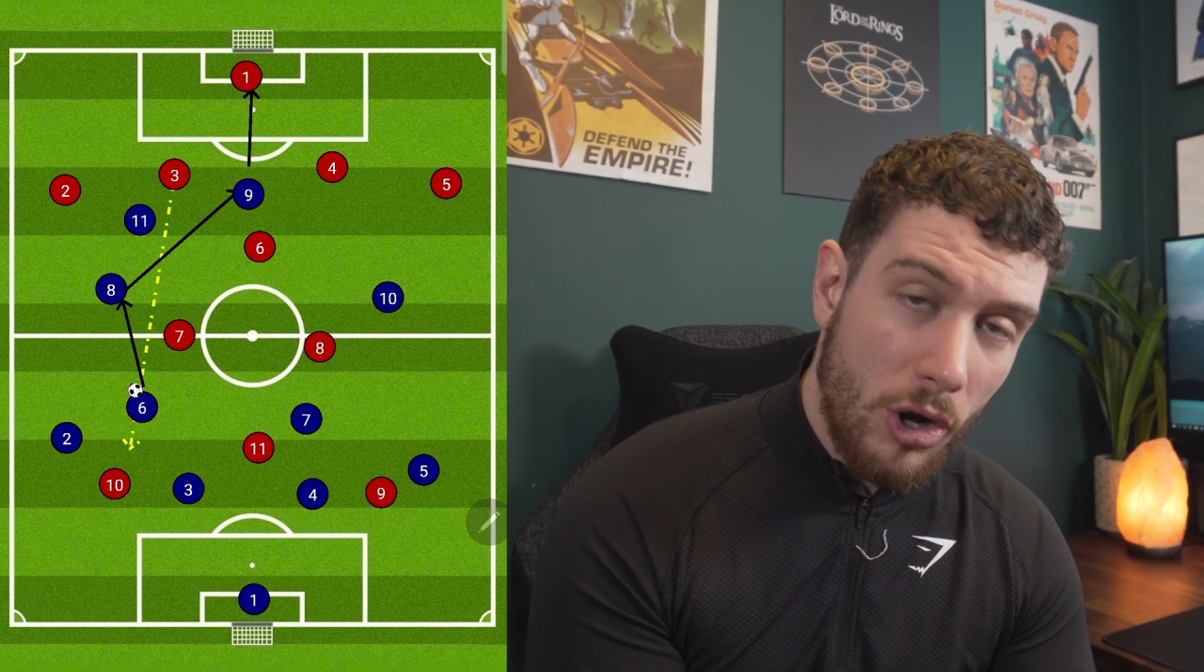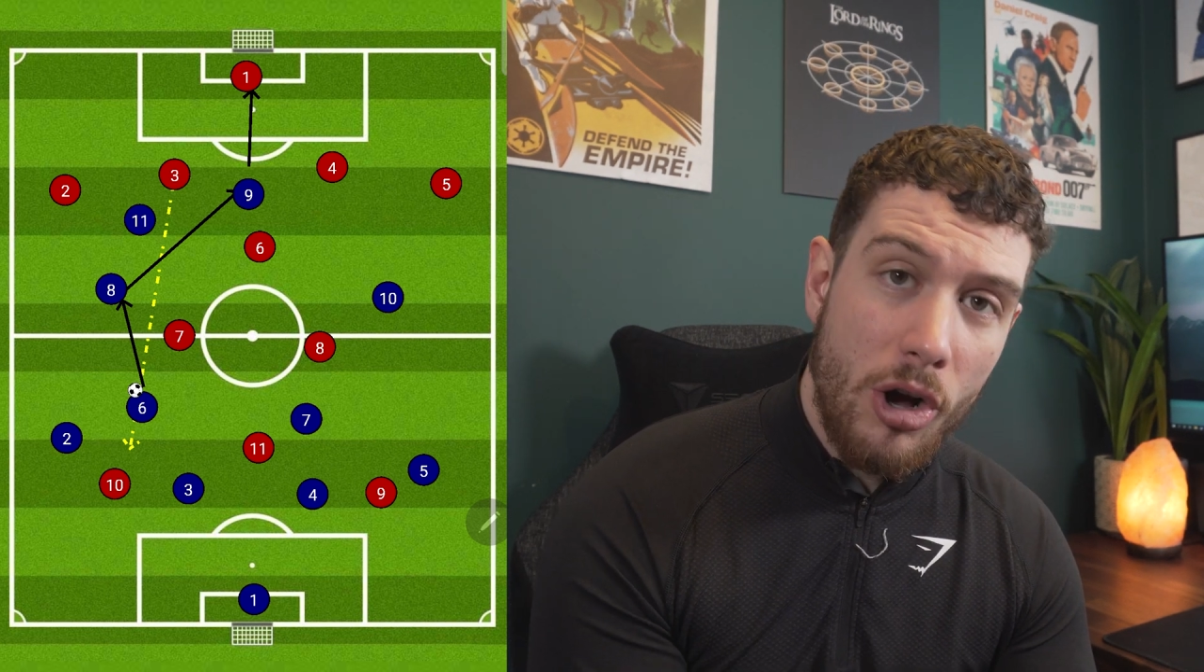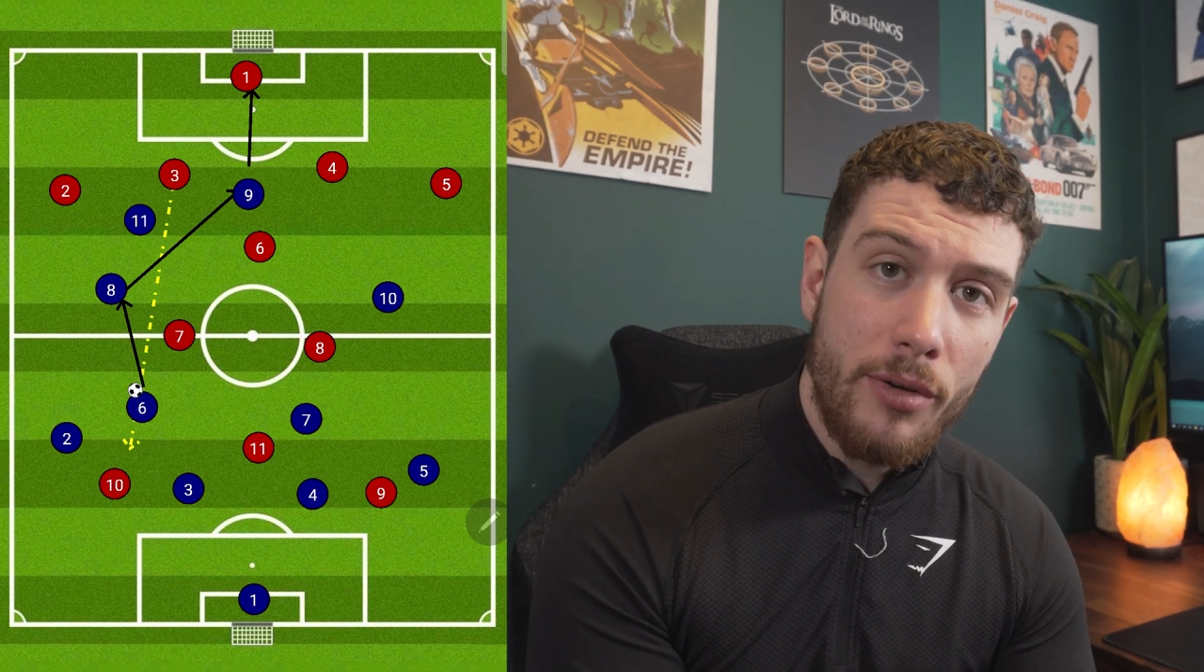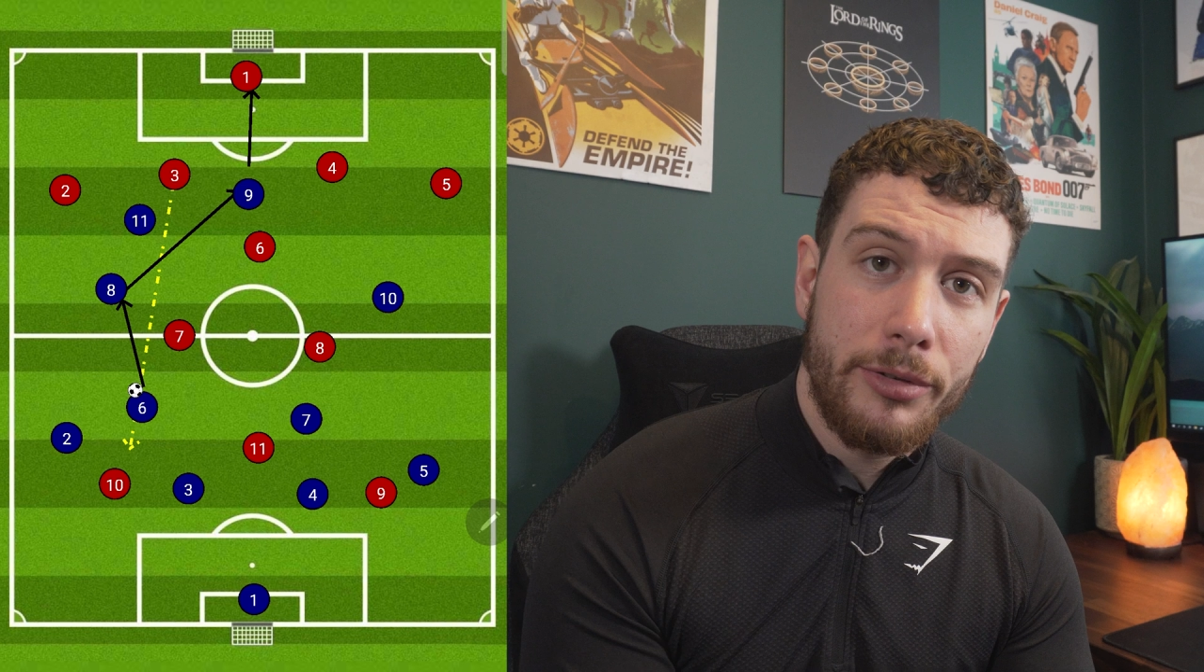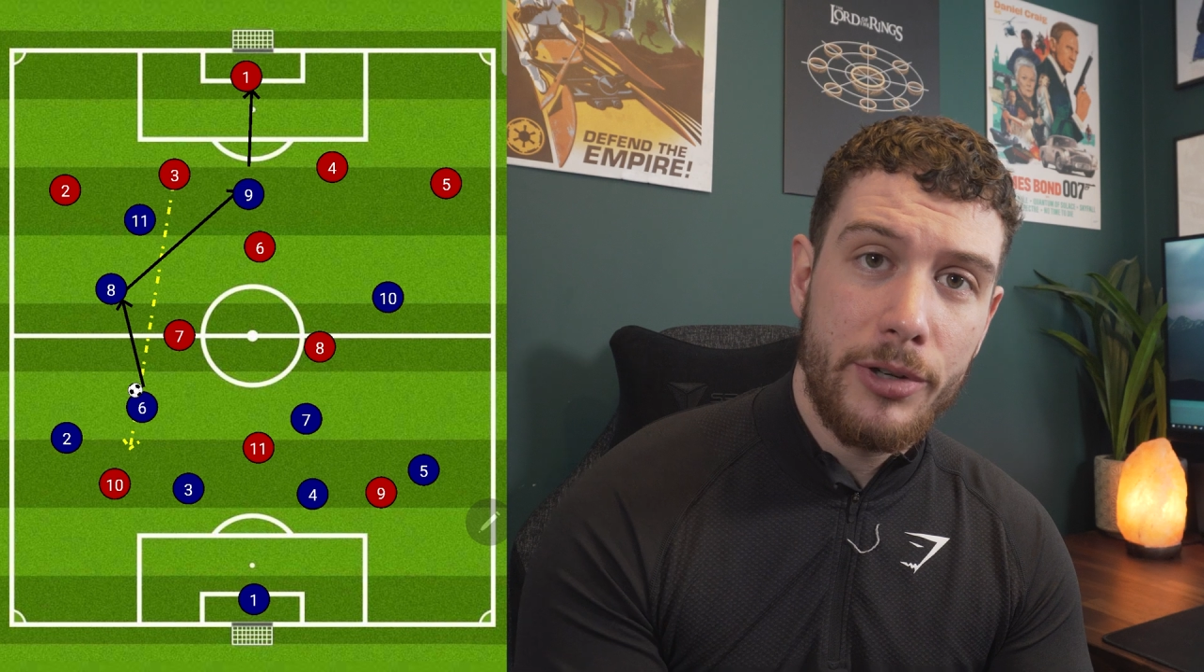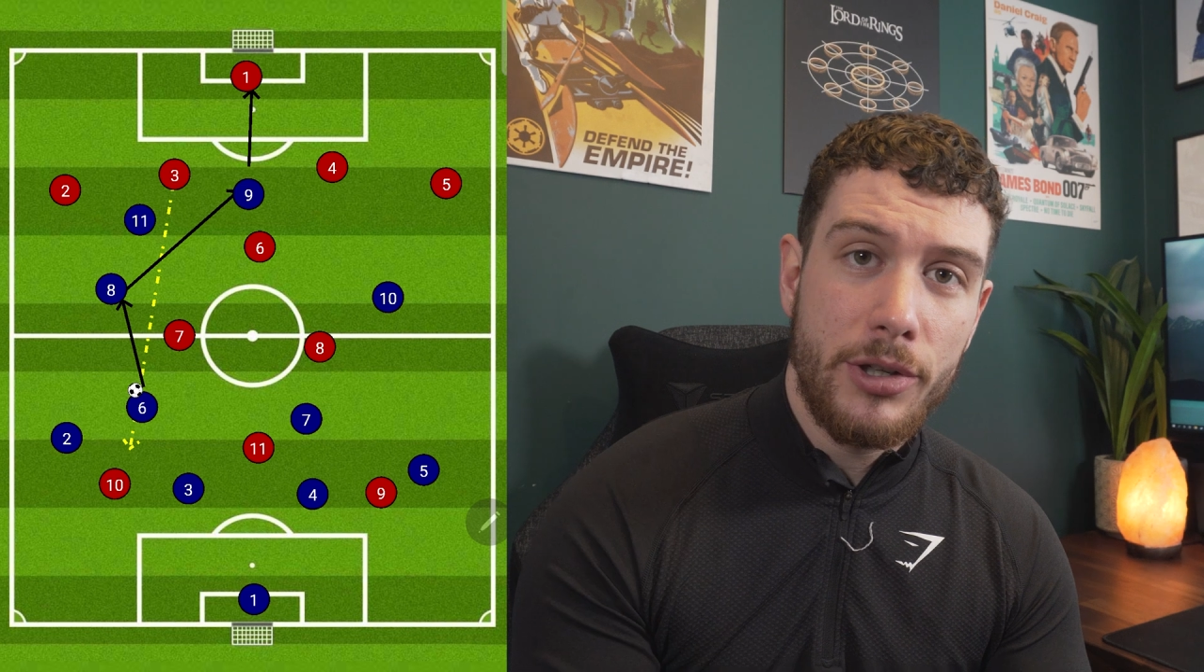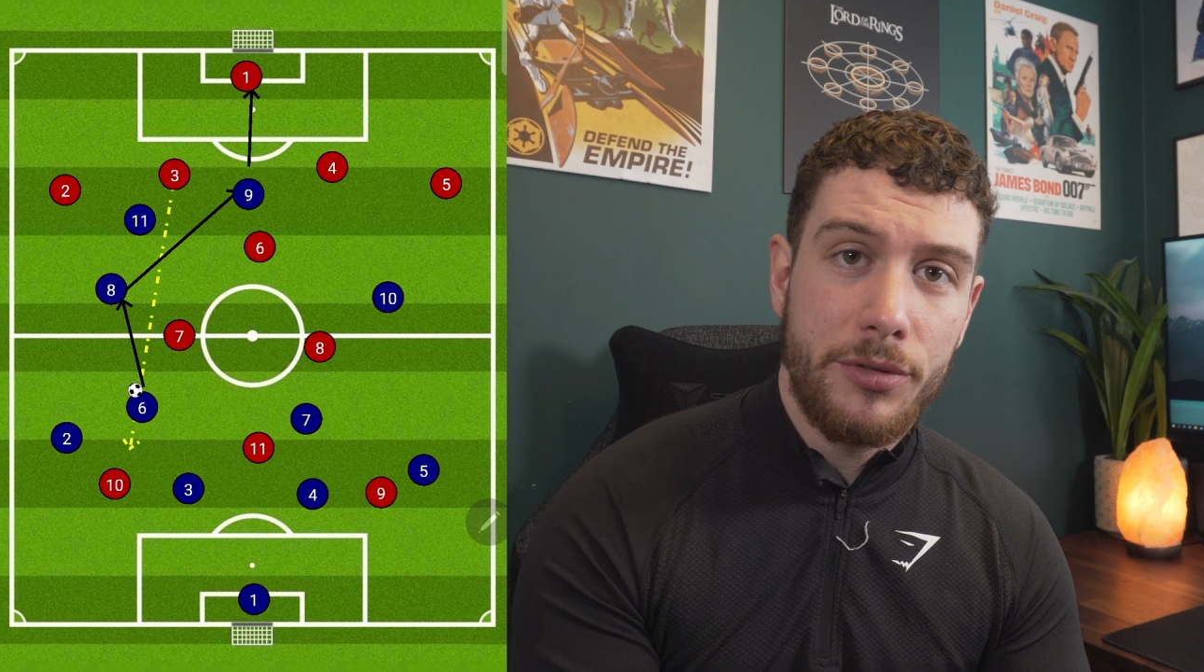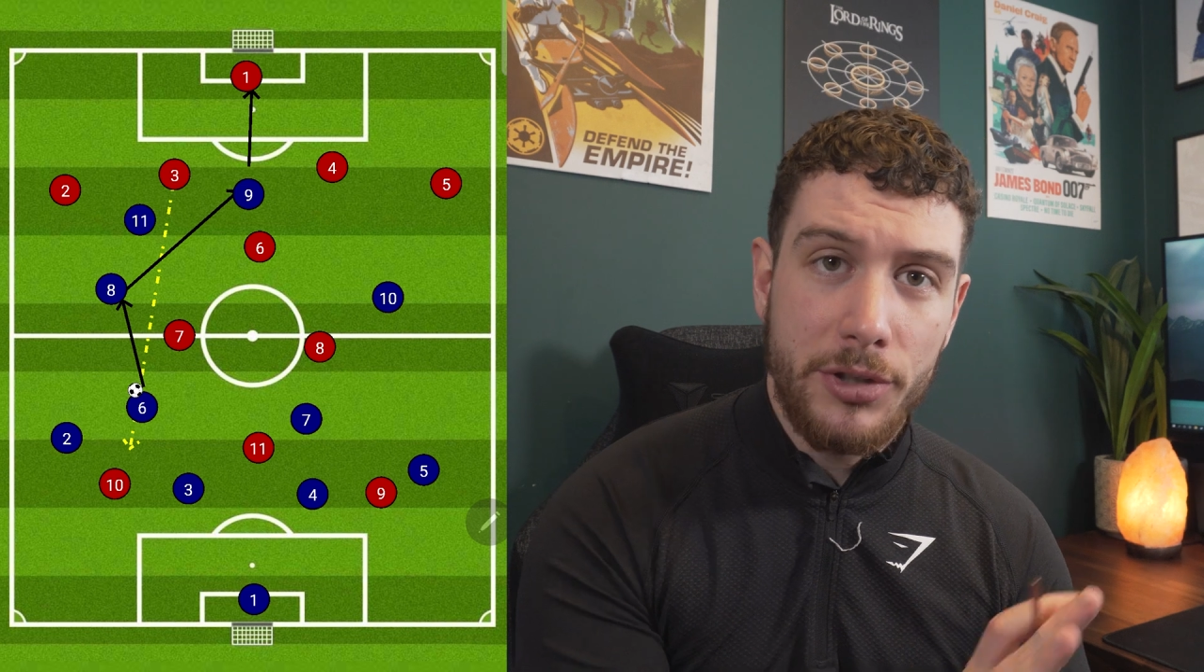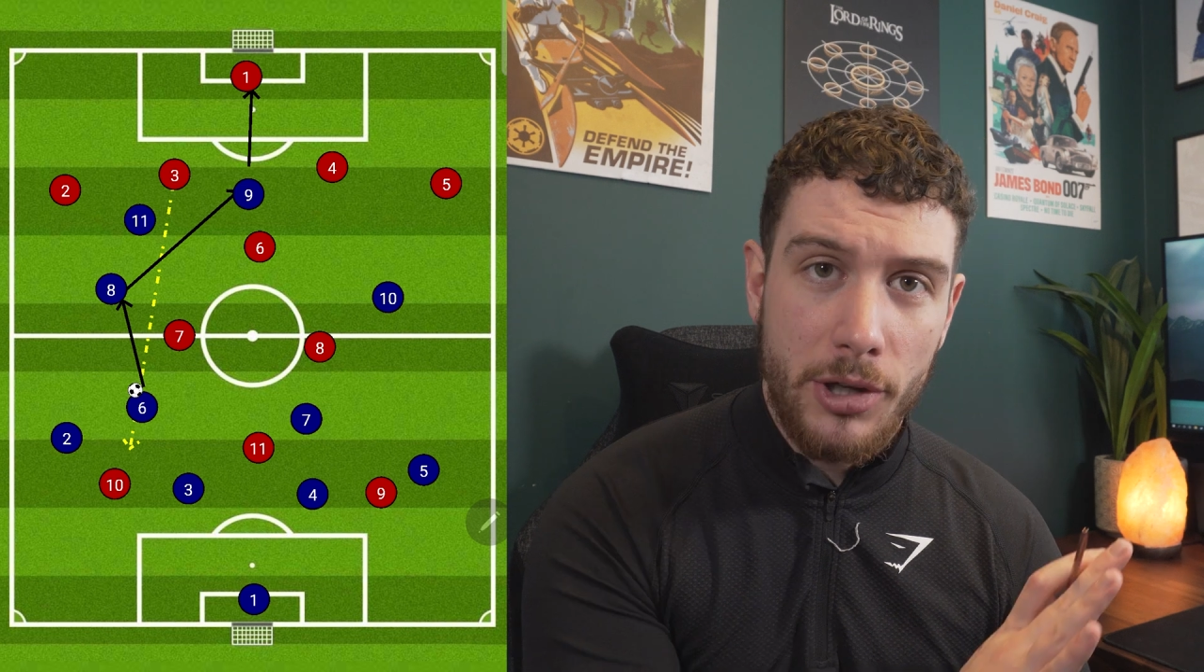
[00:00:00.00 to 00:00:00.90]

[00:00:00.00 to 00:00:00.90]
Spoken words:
cover enough to